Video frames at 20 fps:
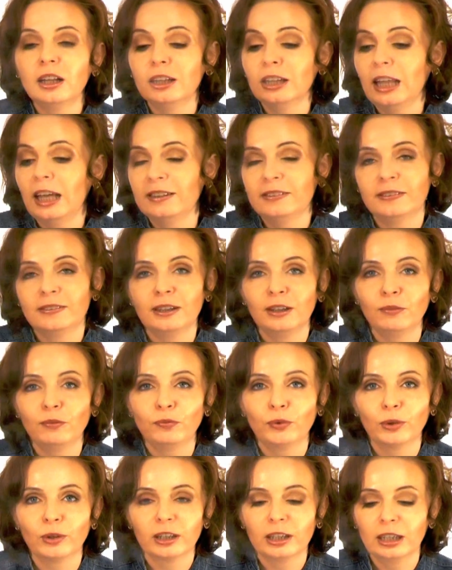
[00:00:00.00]
less than
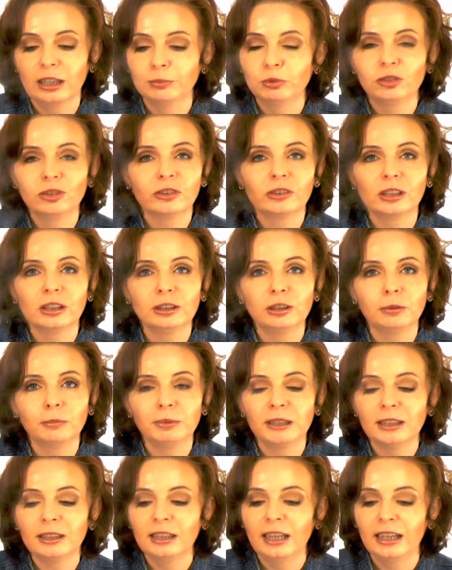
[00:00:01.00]
4 cups, just a little
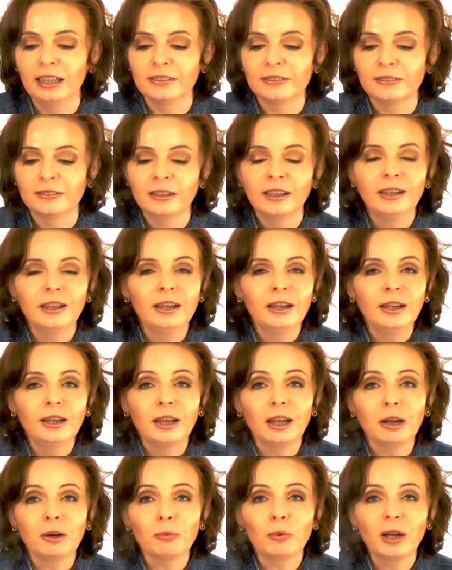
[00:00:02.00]
bit less.
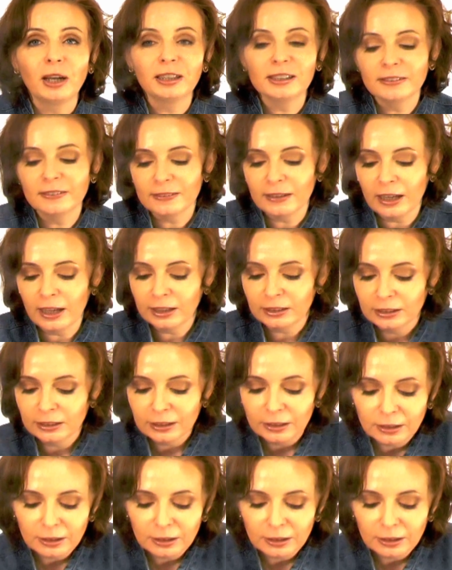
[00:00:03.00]
And why is that?